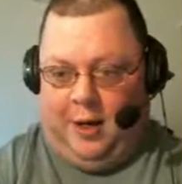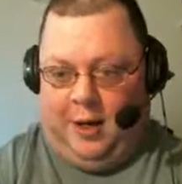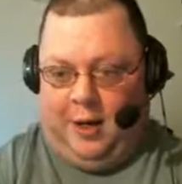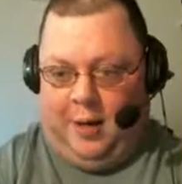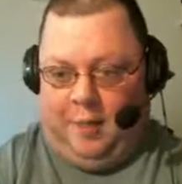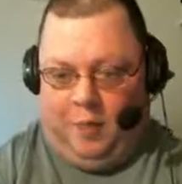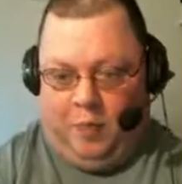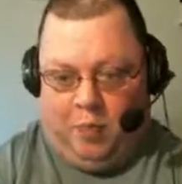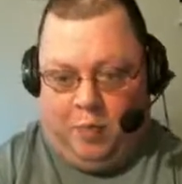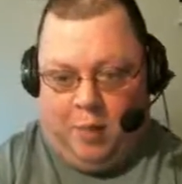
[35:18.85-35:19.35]

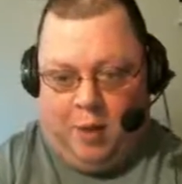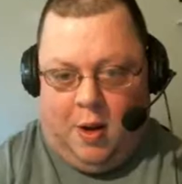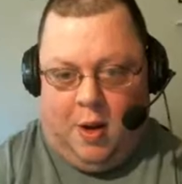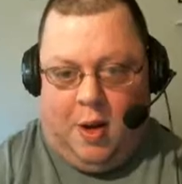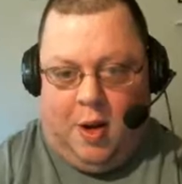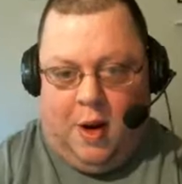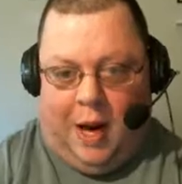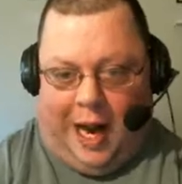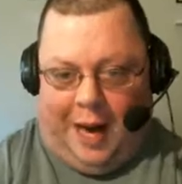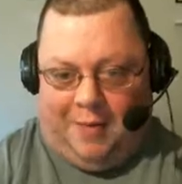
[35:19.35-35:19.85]

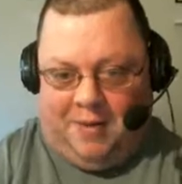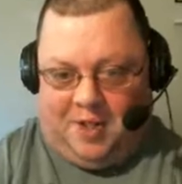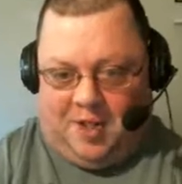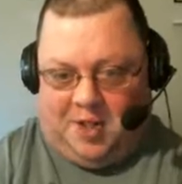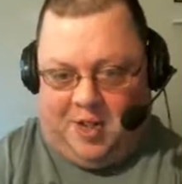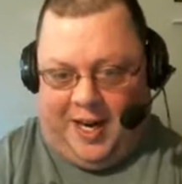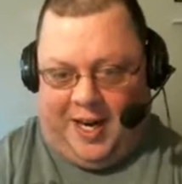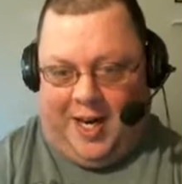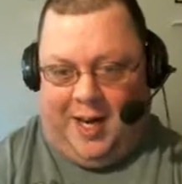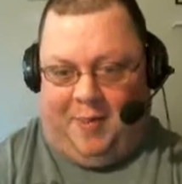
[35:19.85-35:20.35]
I was
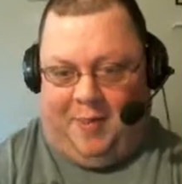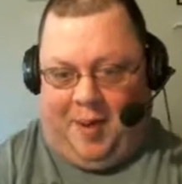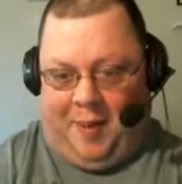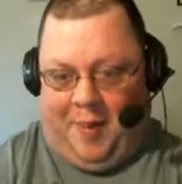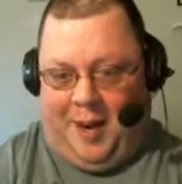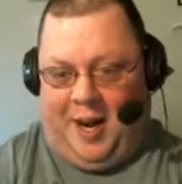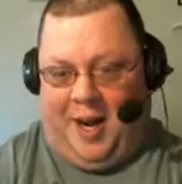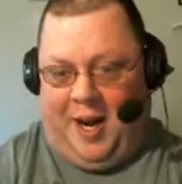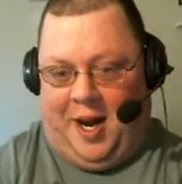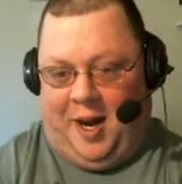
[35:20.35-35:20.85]
a stand-up
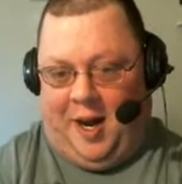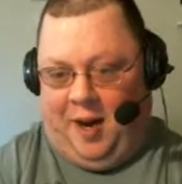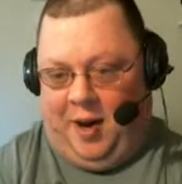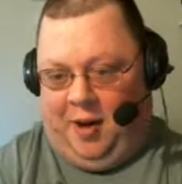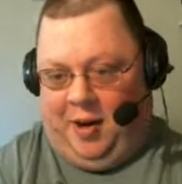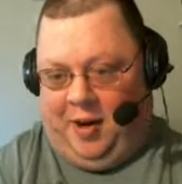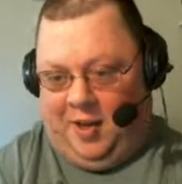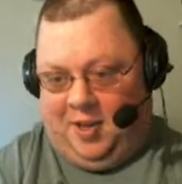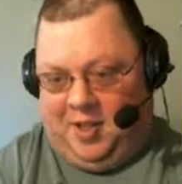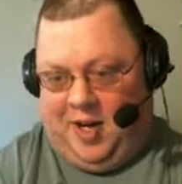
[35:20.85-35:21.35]
comedian, and
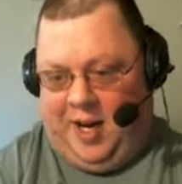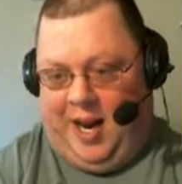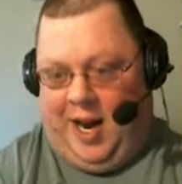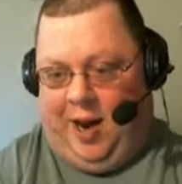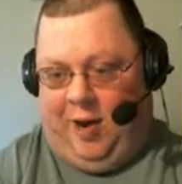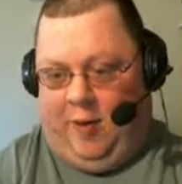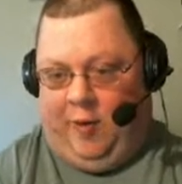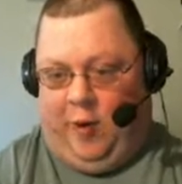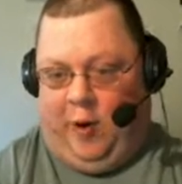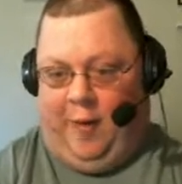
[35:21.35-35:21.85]
you can see
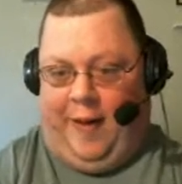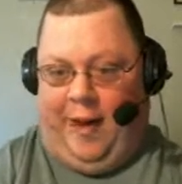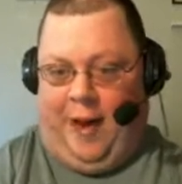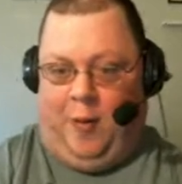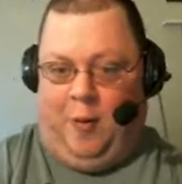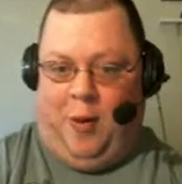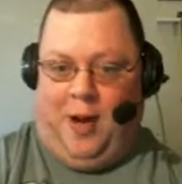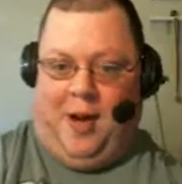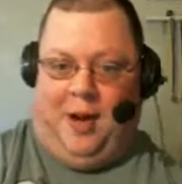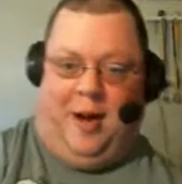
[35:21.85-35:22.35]
how far
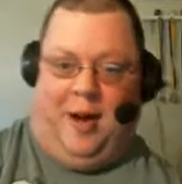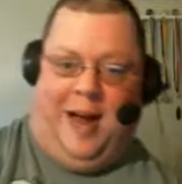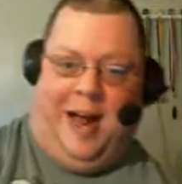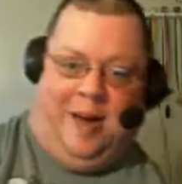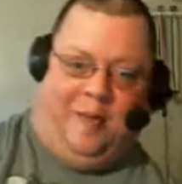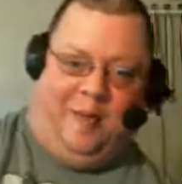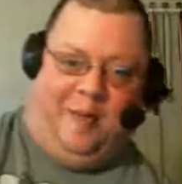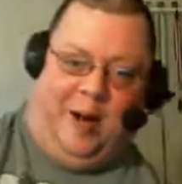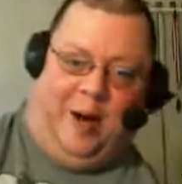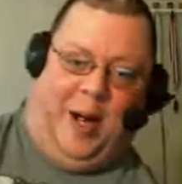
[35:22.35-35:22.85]
that went.
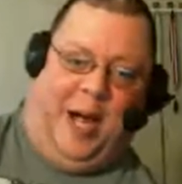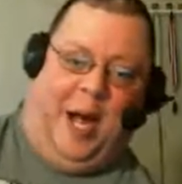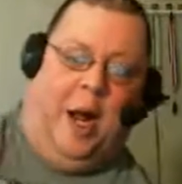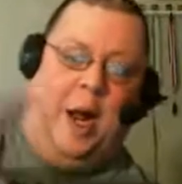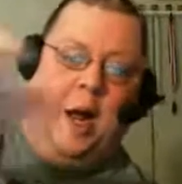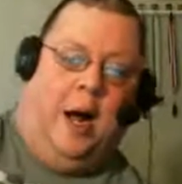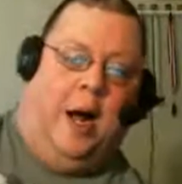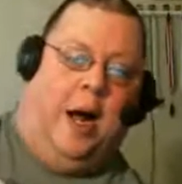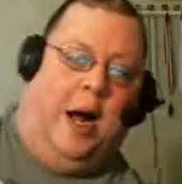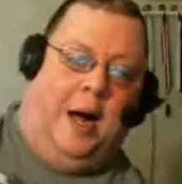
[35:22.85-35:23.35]
Not very,
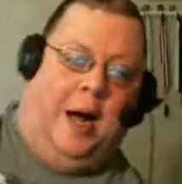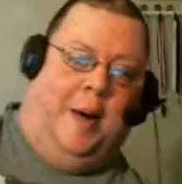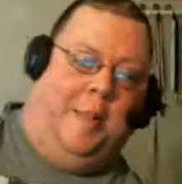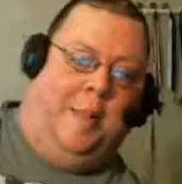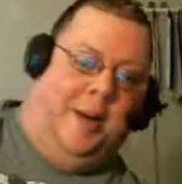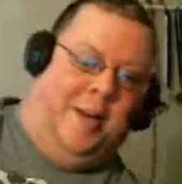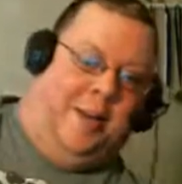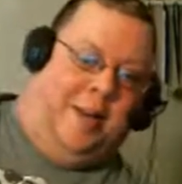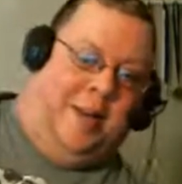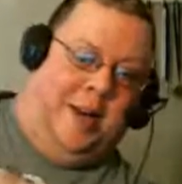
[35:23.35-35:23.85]

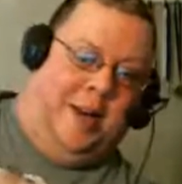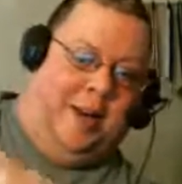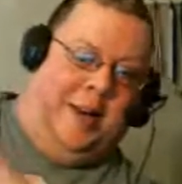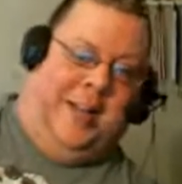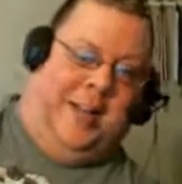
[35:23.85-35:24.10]
but there.